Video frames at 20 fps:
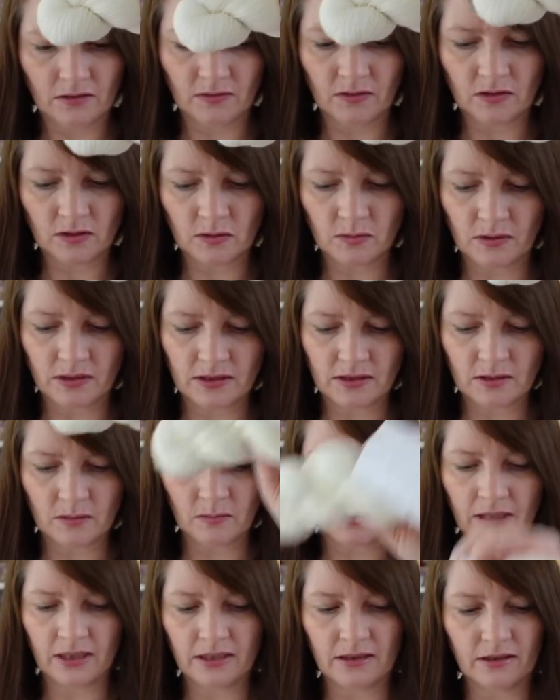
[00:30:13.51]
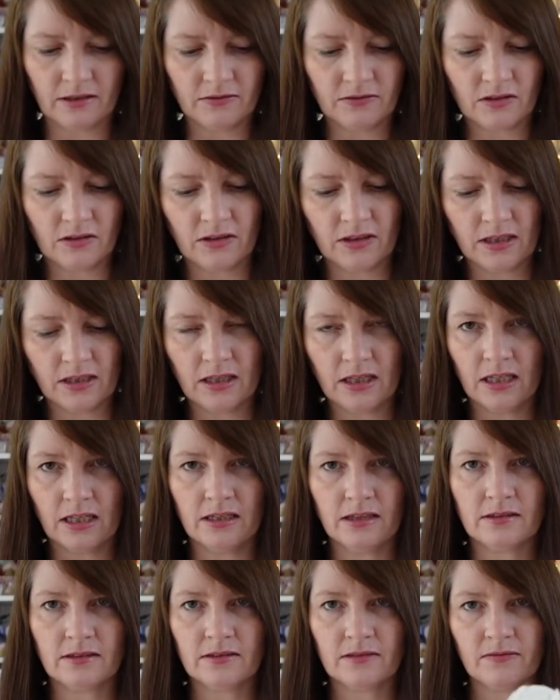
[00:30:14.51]
I've got twice the weight that I've got in
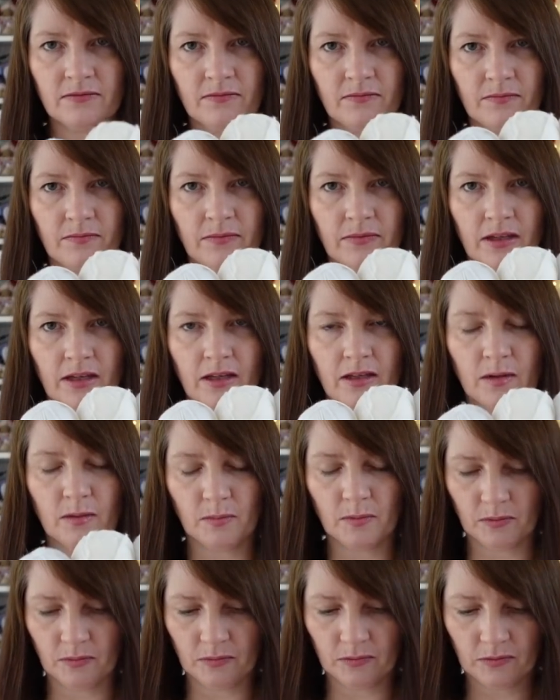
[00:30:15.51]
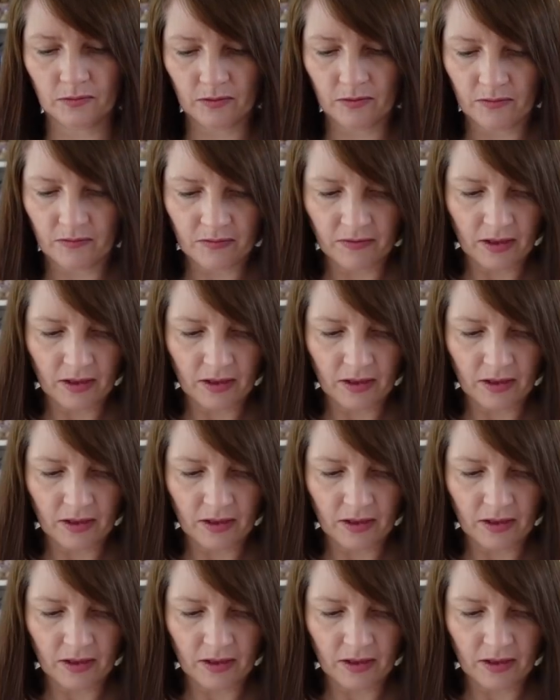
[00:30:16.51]
these other balls.